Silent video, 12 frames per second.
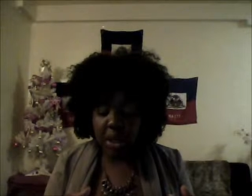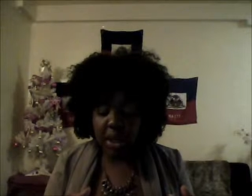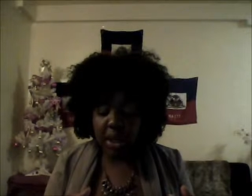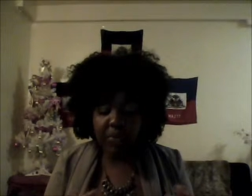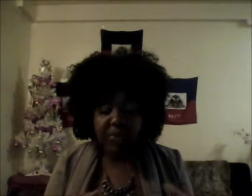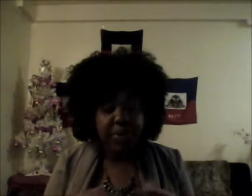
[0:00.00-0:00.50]

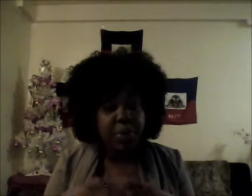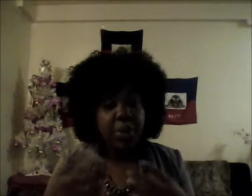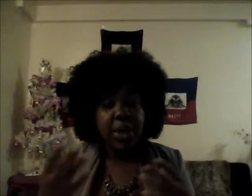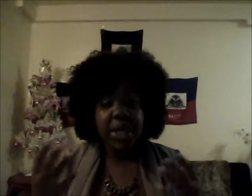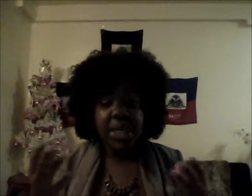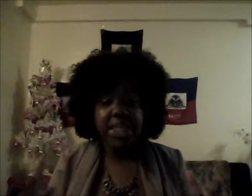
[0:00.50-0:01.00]
if you want
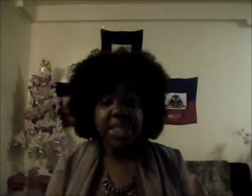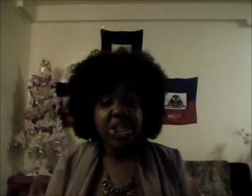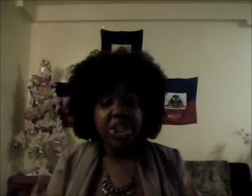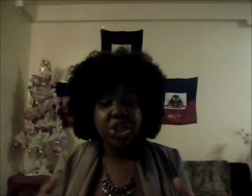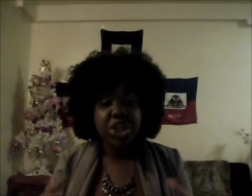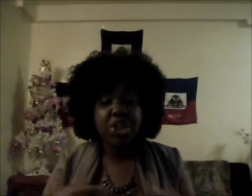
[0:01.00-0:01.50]
any
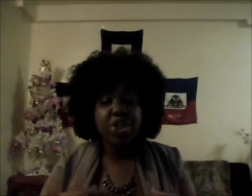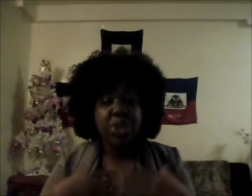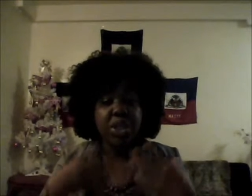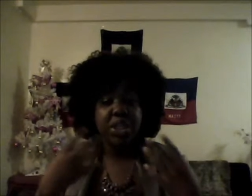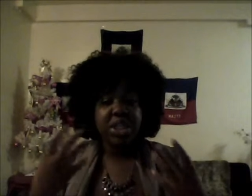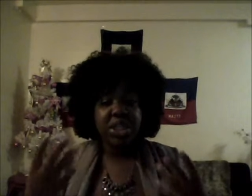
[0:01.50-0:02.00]
t-shirts,
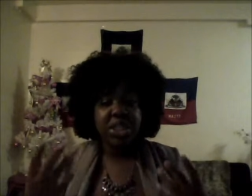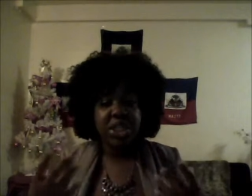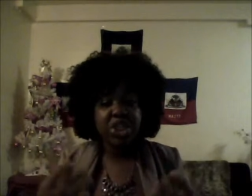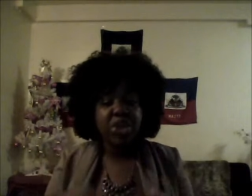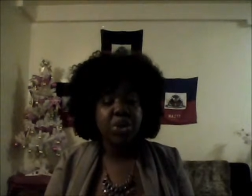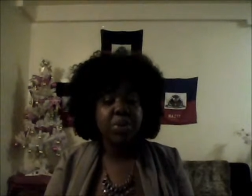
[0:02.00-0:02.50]
there's a
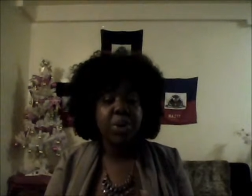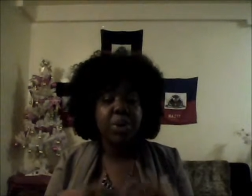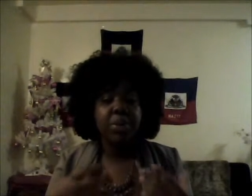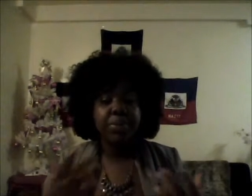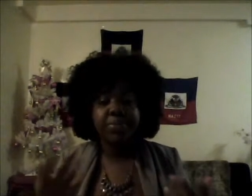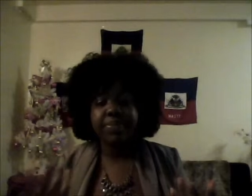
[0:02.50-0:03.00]
t-shirt
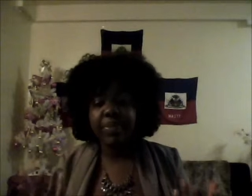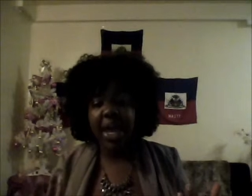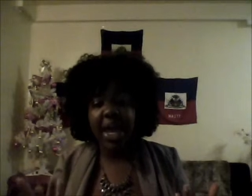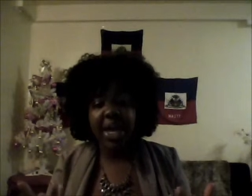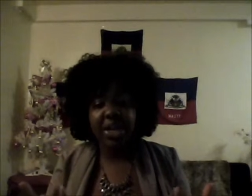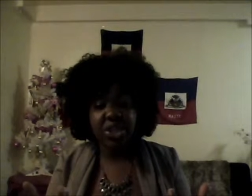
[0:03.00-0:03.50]
where I
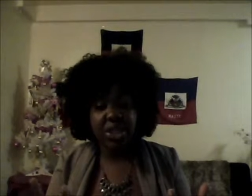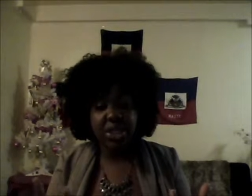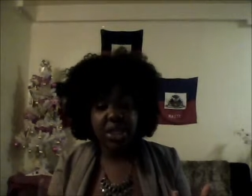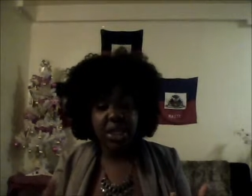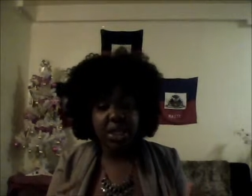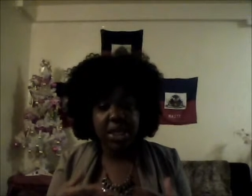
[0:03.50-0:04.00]

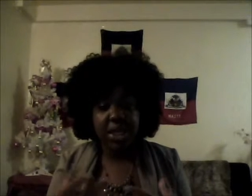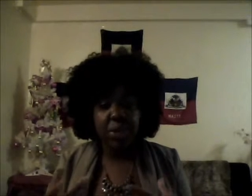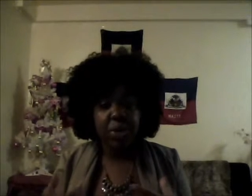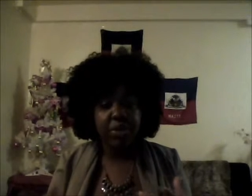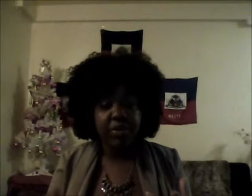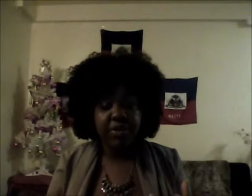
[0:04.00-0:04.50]
actually can
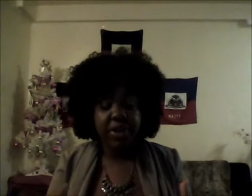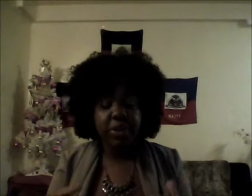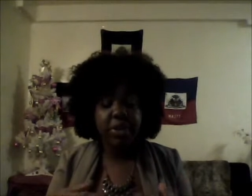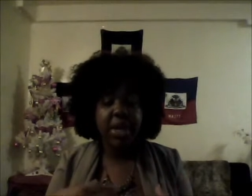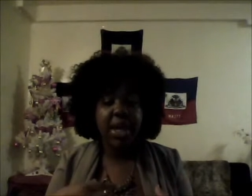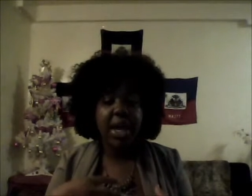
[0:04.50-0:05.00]
order for
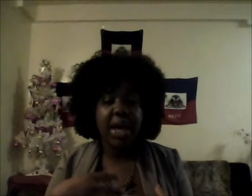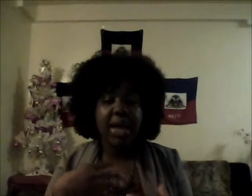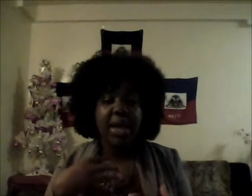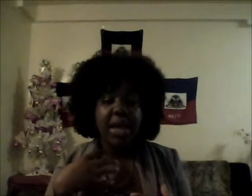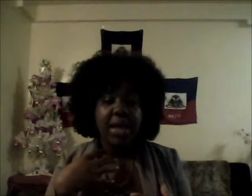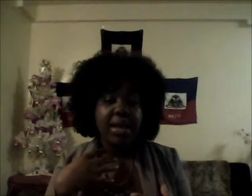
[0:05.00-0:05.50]
you
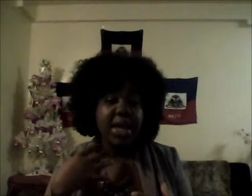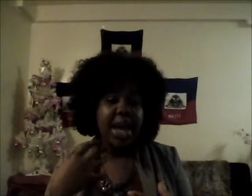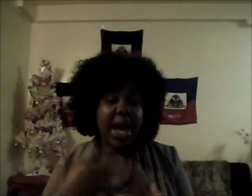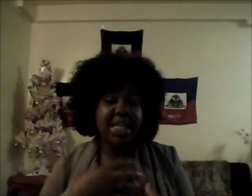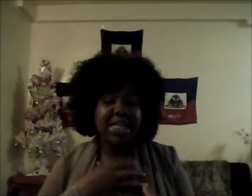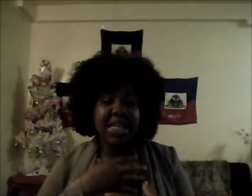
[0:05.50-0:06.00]
that
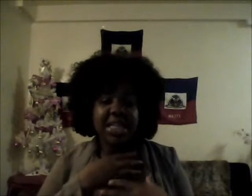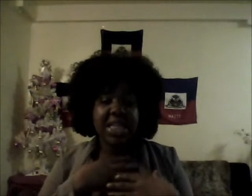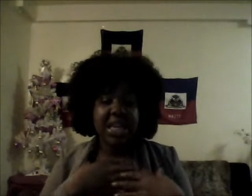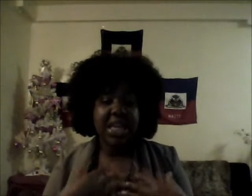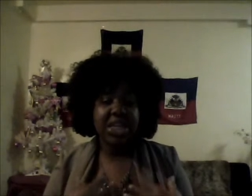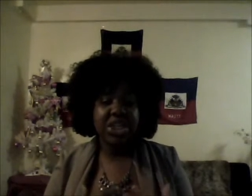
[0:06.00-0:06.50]
has like the
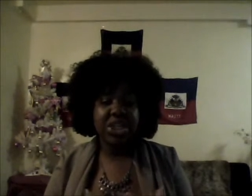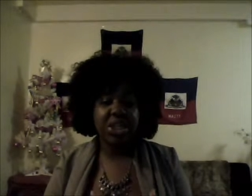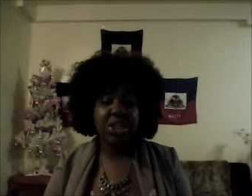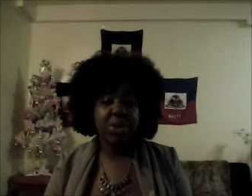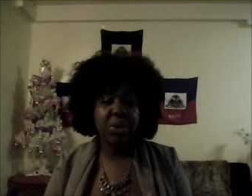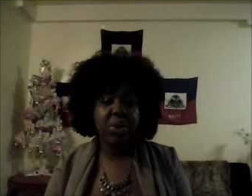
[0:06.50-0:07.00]

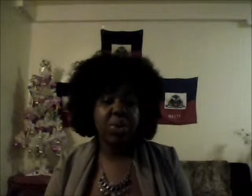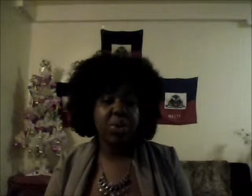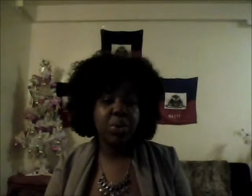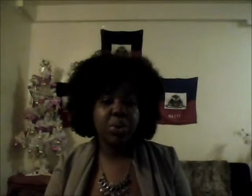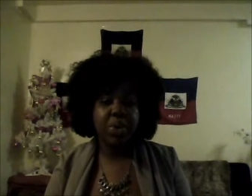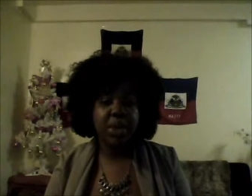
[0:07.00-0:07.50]
Haitian
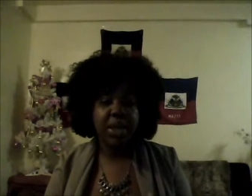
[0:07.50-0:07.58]
logo.